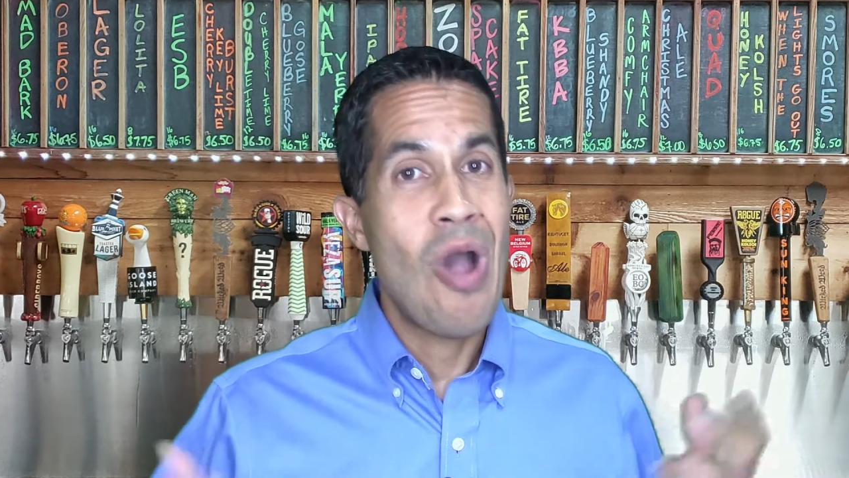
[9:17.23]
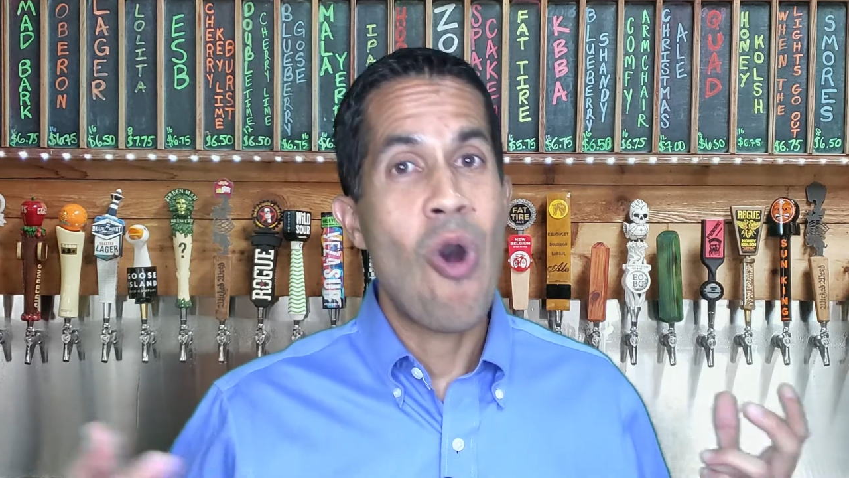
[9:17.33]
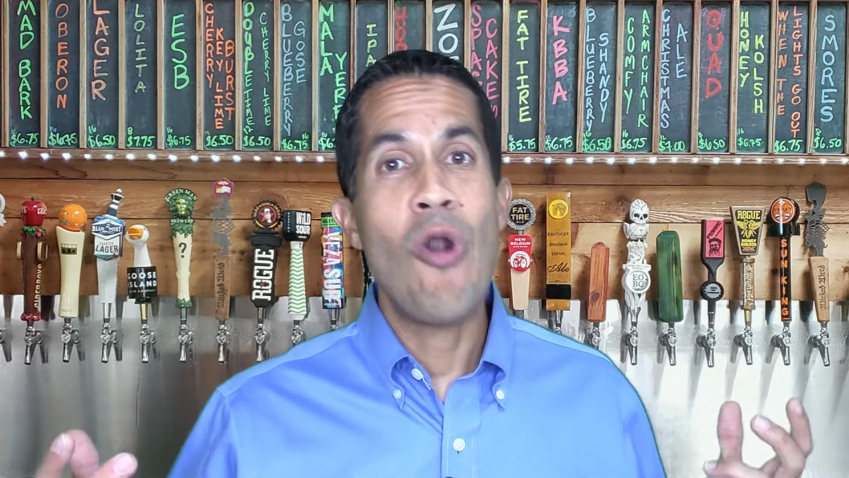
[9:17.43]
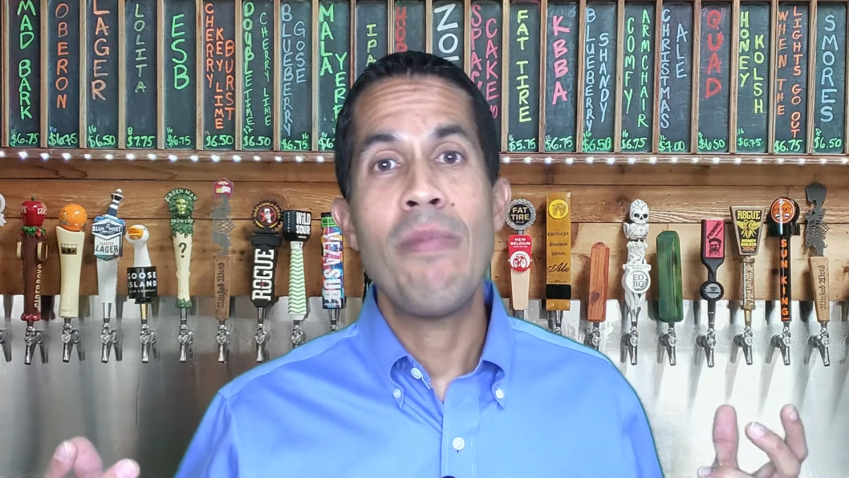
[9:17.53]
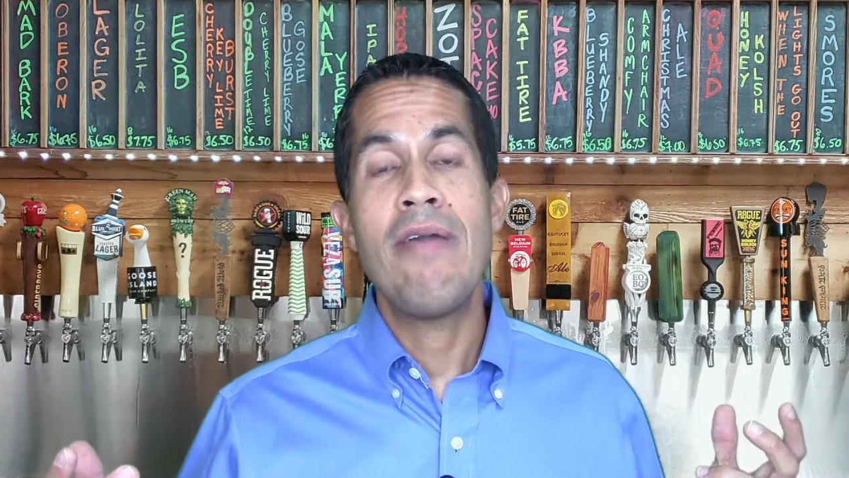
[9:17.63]

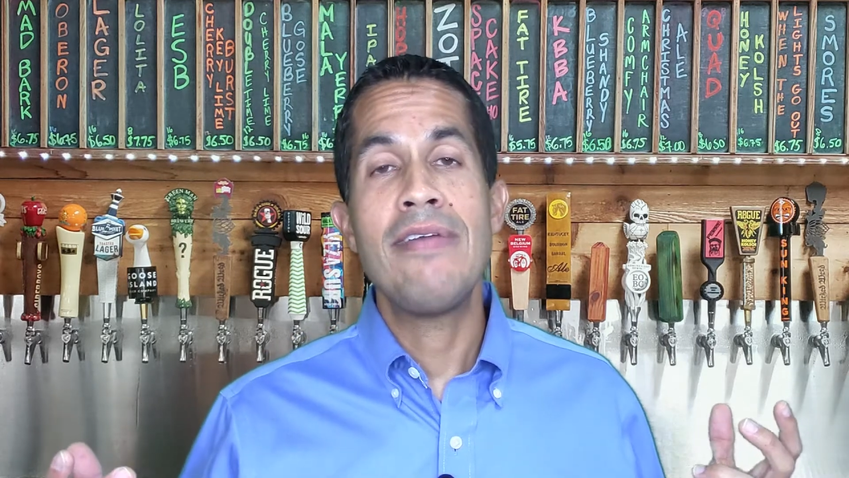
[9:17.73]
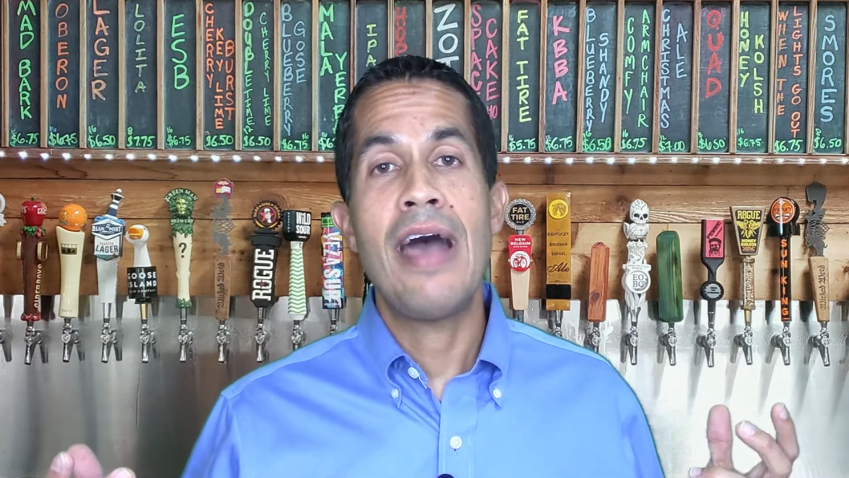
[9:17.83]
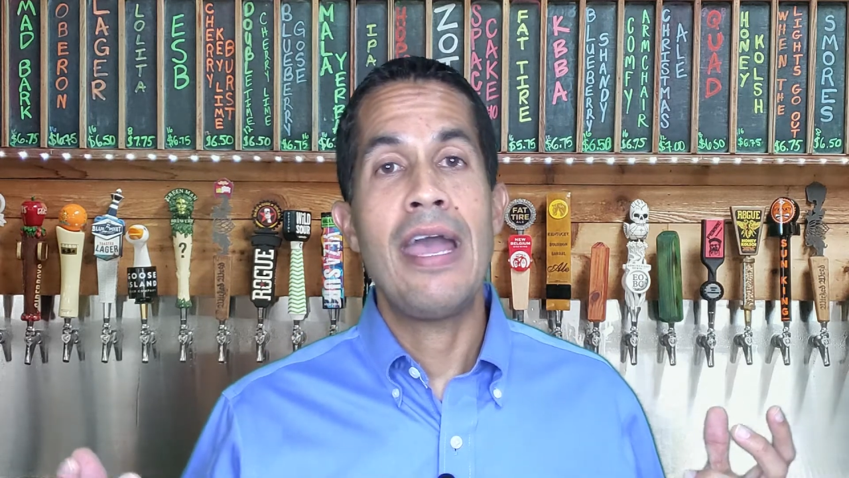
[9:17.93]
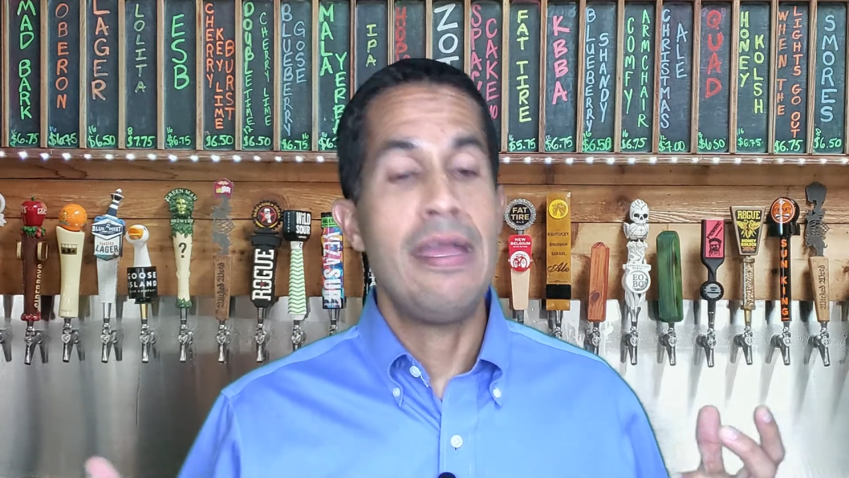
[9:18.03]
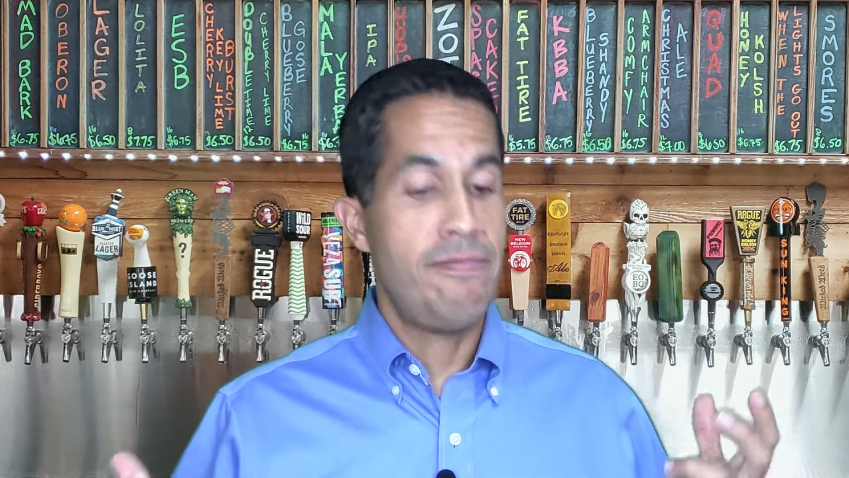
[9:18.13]
or maybe
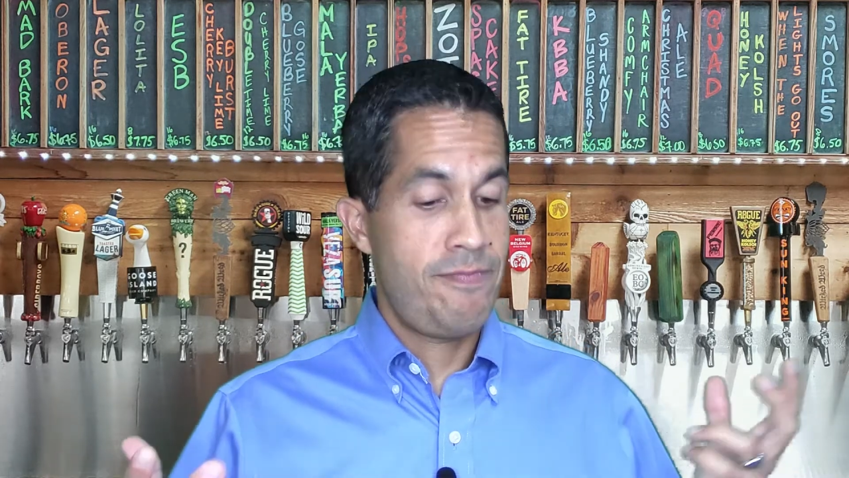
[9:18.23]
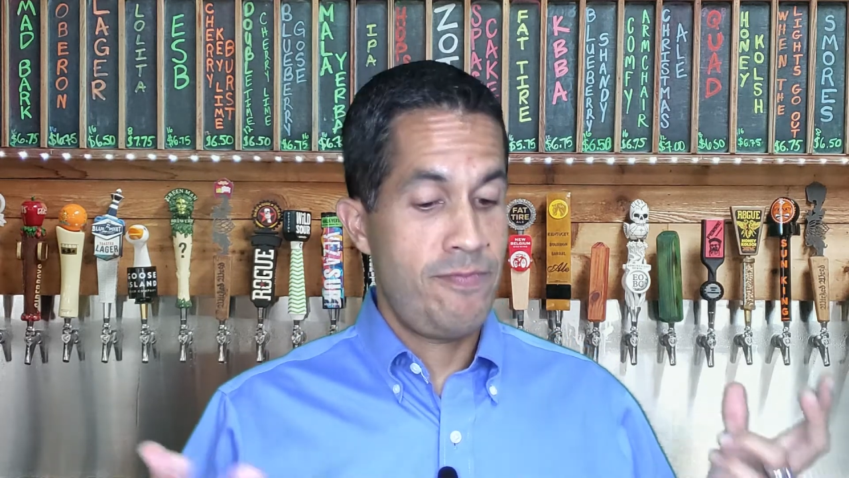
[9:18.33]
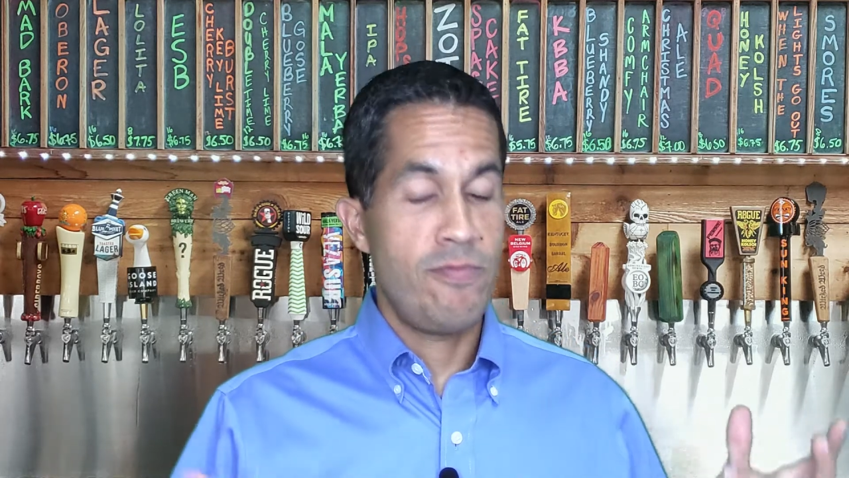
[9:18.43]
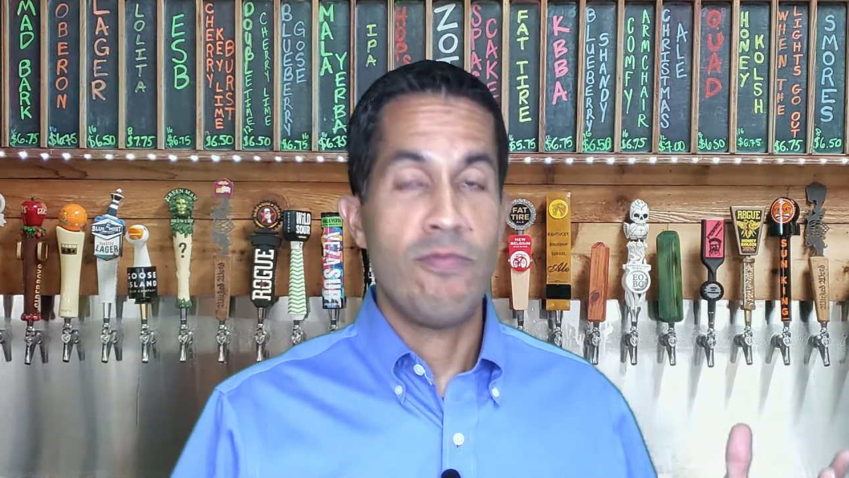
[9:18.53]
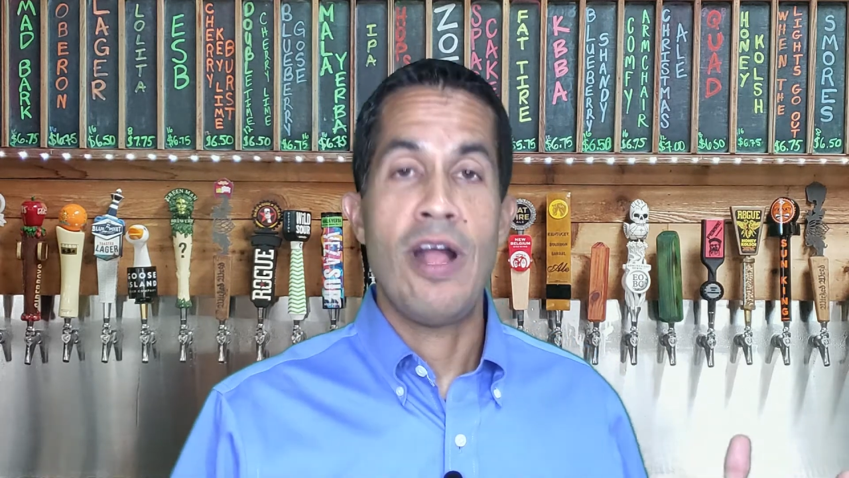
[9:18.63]
I
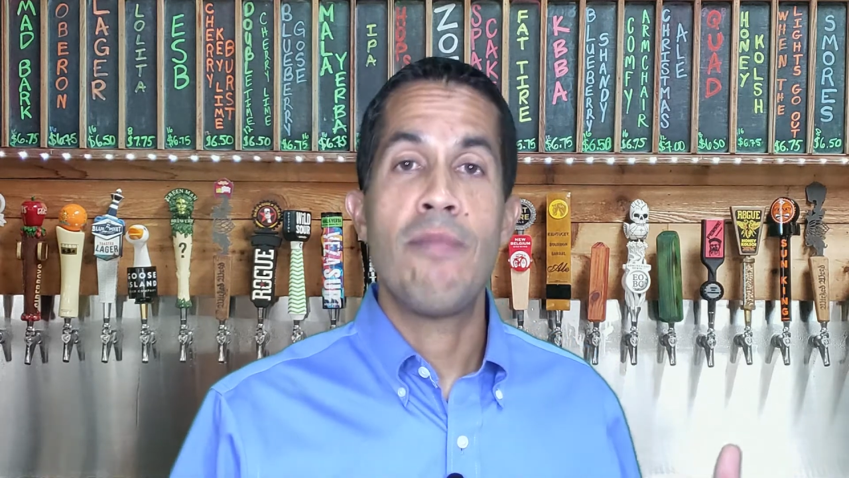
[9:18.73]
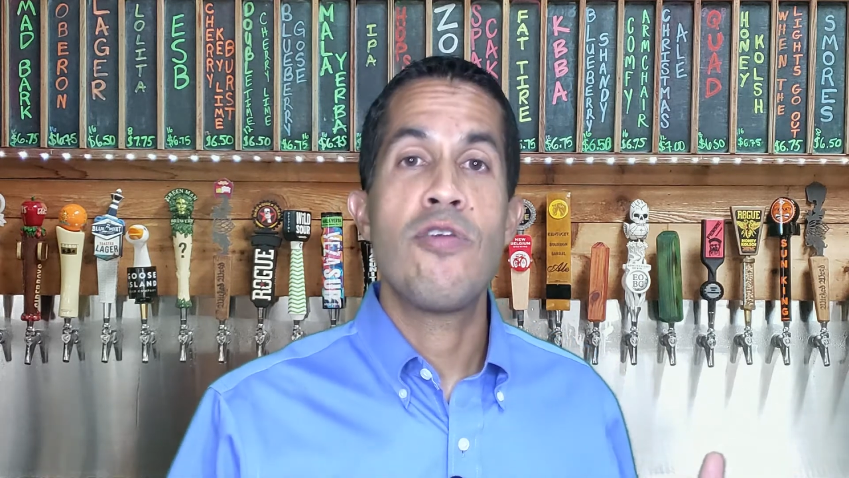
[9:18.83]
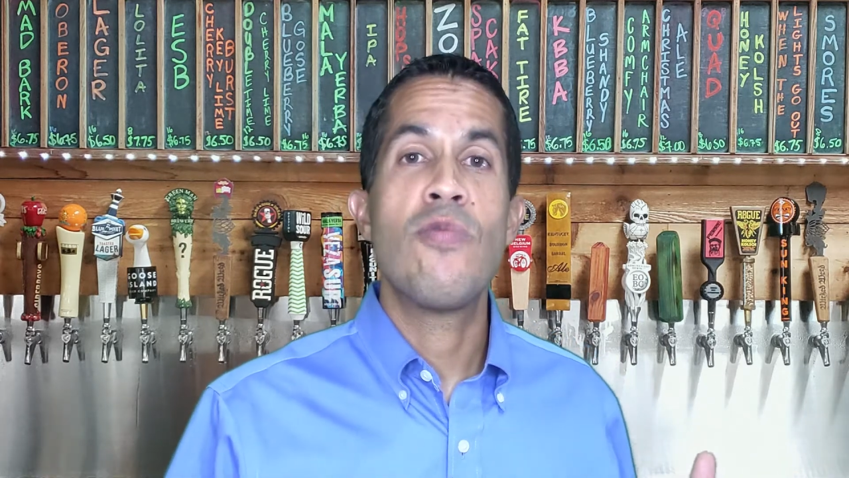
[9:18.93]
help you